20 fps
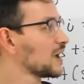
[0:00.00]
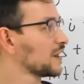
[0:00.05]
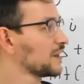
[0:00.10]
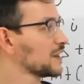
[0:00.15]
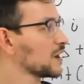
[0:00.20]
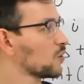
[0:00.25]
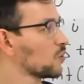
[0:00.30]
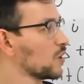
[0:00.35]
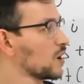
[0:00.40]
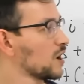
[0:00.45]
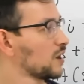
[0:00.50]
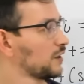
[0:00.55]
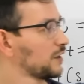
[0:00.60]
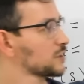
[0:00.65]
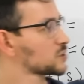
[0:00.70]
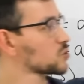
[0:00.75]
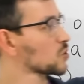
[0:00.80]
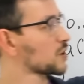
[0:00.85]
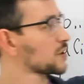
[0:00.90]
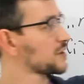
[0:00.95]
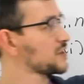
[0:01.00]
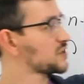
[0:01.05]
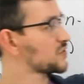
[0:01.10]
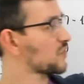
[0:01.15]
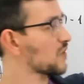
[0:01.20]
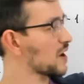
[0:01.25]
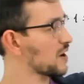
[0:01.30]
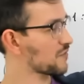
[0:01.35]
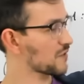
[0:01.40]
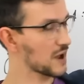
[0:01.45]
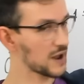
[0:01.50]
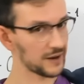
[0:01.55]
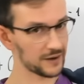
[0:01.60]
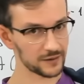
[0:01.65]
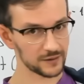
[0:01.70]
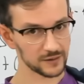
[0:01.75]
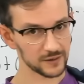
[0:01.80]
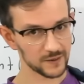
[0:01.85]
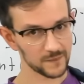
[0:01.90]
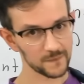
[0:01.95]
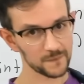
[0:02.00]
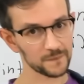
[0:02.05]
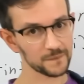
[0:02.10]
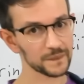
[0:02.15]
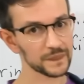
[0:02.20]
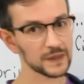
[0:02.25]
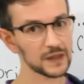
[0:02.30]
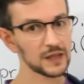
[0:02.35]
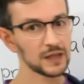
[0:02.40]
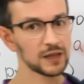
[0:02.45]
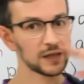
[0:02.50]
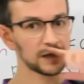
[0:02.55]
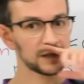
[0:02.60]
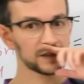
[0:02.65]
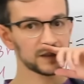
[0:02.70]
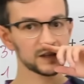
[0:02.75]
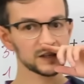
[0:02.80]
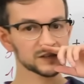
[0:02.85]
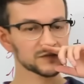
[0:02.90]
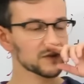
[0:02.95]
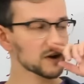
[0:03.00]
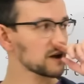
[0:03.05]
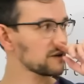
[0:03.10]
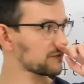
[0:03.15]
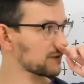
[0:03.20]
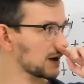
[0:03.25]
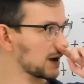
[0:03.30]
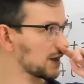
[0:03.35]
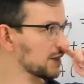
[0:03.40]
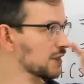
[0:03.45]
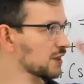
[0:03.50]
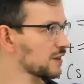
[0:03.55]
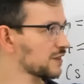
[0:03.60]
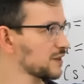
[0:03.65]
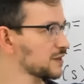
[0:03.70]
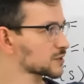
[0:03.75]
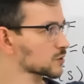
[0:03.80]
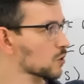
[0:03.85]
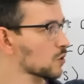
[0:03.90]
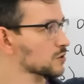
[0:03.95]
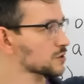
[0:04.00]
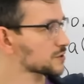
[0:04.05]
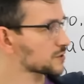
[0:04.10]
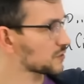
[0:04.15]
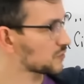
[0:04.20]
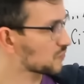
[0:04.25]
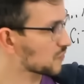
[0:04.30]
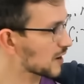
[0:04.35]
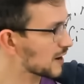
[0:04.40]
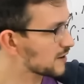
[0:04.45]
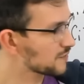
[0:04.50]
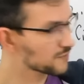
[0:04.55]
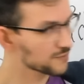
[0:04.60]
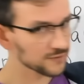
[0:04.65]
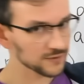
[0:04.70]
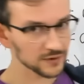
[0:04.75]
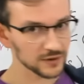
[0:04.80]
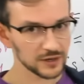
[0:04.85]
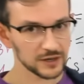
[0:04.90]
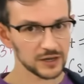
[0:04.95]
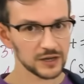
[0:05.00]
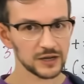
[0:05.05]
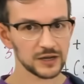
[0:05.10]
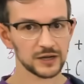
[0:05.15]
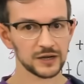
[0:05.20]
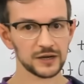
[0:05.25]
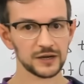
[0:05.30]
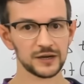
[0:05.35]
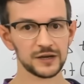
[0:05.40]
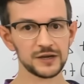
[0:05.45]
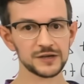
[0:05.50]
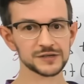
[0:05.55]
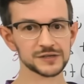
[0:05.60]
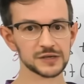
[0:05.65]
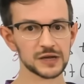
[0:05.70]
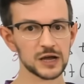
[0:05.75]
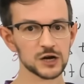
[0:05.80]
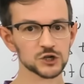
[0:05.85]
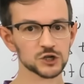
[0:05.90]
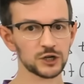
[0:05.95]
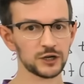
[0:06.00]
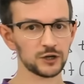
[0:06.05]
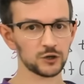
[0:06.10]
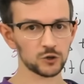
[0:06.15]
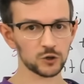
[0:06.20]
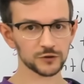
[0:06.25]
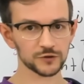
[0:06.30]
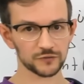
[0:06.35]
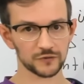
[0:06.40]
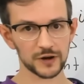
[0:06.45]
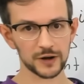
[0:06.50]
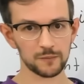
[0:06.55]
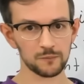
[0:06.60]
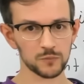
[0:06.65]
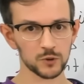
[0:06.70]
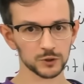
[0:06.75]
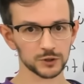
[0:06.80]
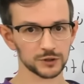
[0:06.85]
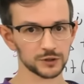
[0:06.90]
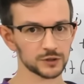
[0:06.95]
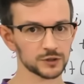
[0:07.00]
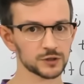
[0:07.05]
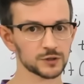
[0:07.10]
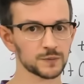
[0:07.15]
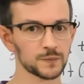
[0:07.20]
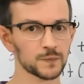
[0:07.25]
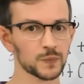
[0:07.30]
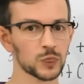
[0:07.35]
Now, let's look at this 5n. In this 5n, this constant 5 is actually not very important.